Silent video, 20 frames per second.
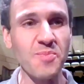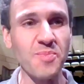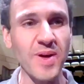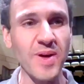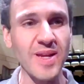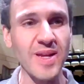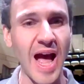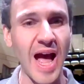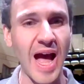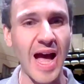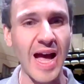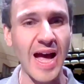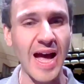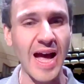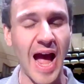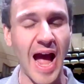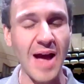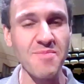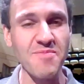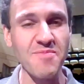but
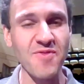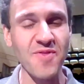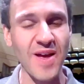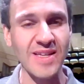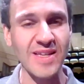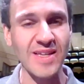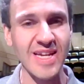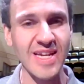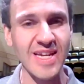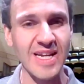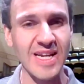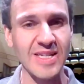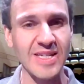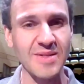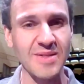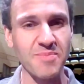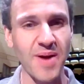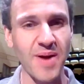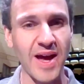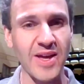I'm fascinated
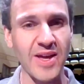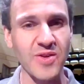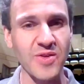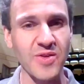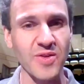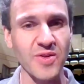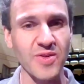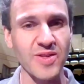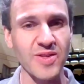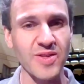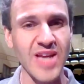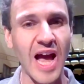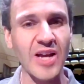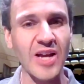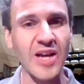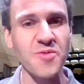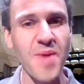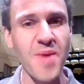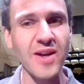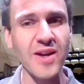by the
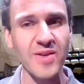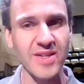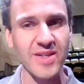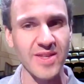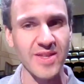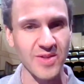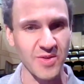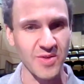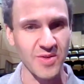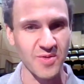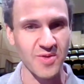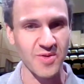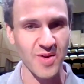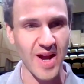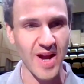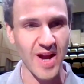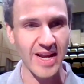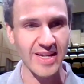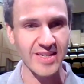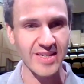documentary that you
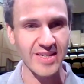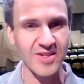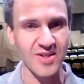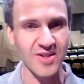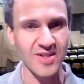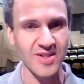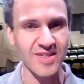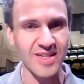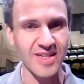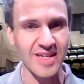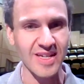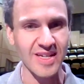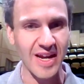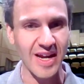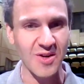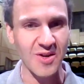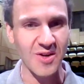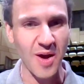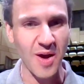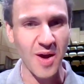created. I
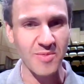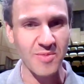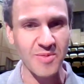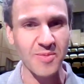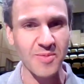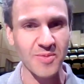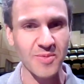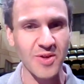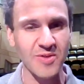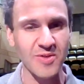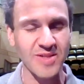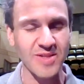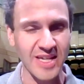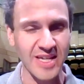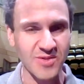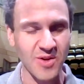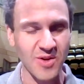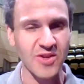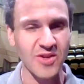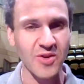don't know how many people know,
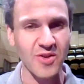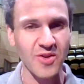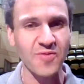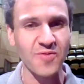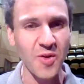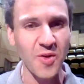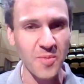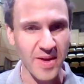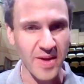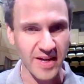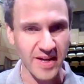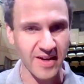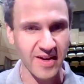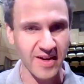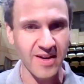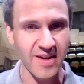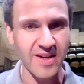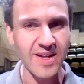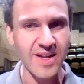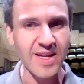Dice Raw, you're a filmmaker.
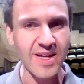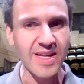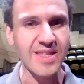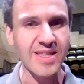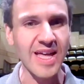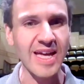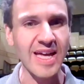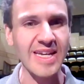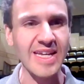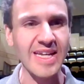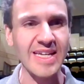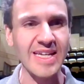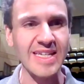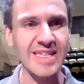That